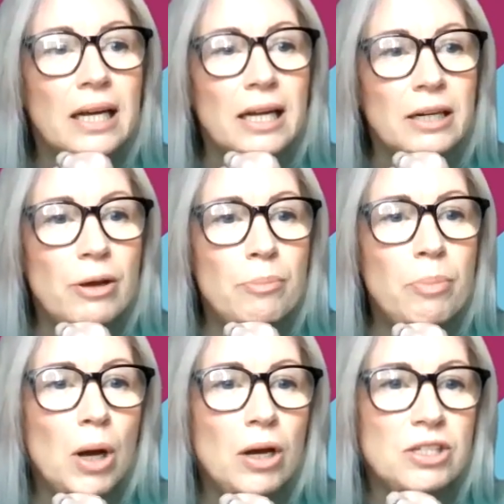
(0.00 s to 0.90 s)
And
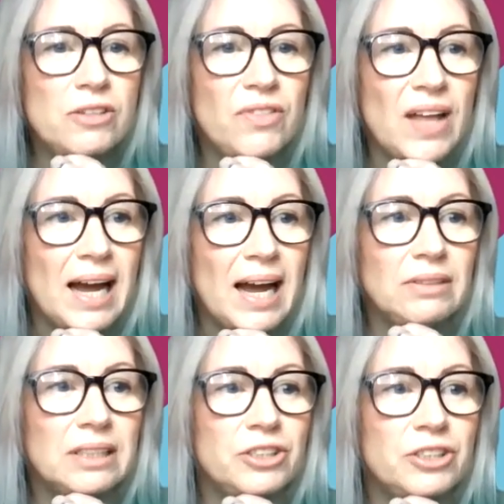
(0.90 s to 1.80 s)
part of
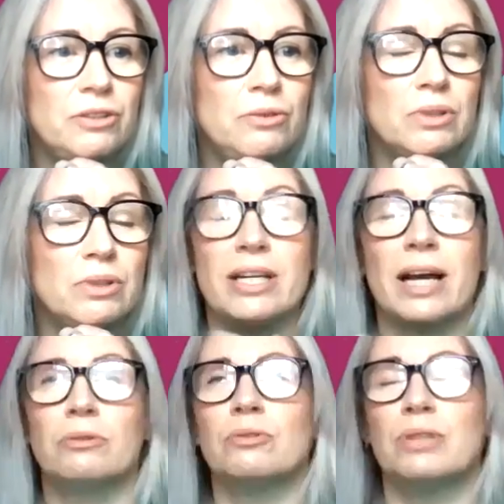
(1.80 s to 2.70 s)
that, as you
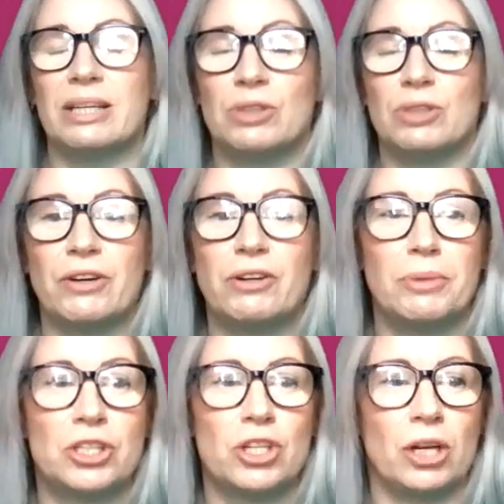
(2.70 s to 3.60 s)
know, it was very
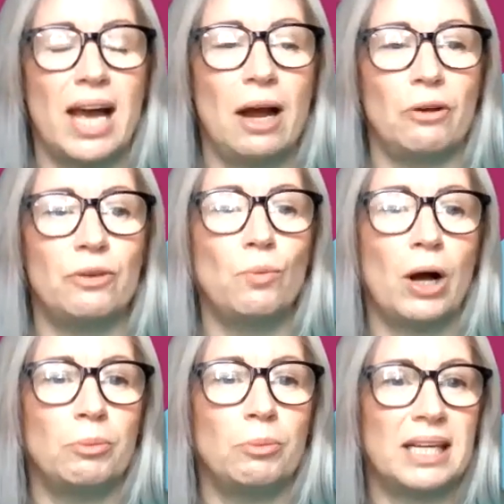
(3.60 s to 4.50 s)
much on the health and
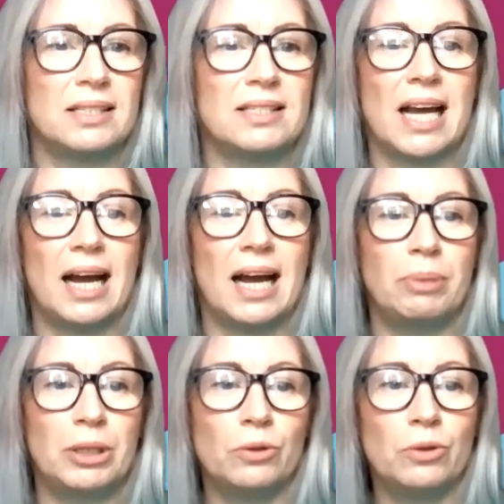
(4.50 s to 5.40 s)
wellbeing side,
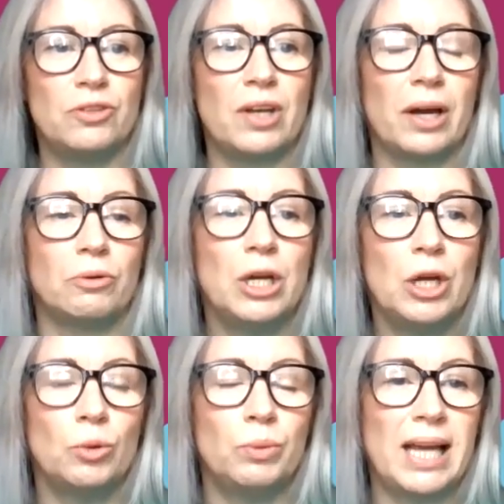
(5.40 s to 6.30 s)
but also
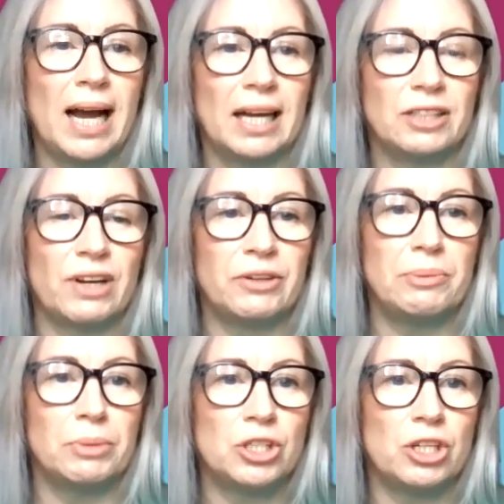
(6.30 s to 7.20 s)
we had
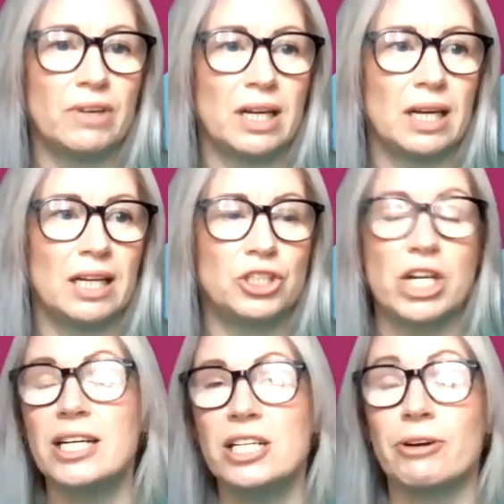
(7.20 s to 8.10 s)
very much of a
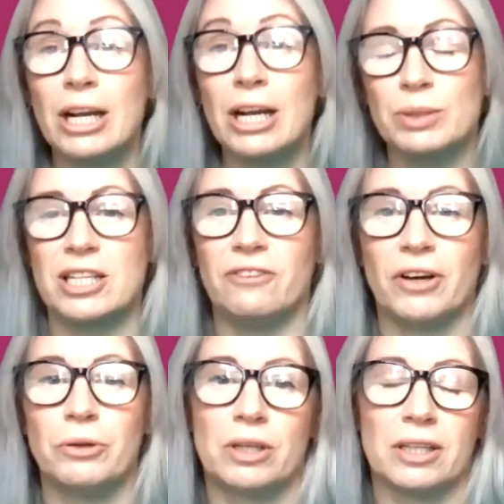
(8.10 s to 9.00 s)
gender equity
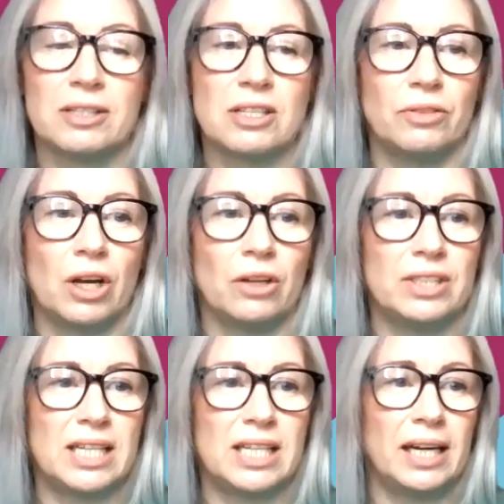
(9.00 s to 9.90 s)
focus on
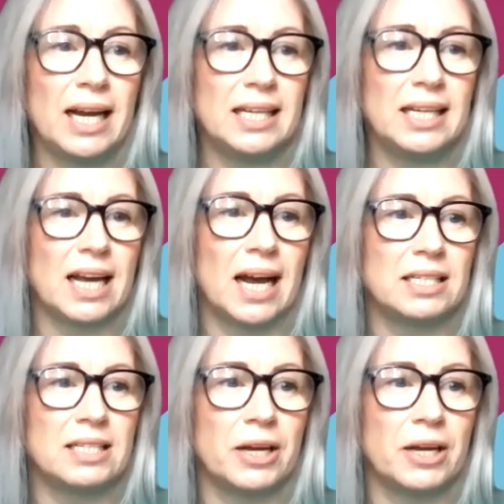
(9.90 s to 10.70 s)
the D&I side.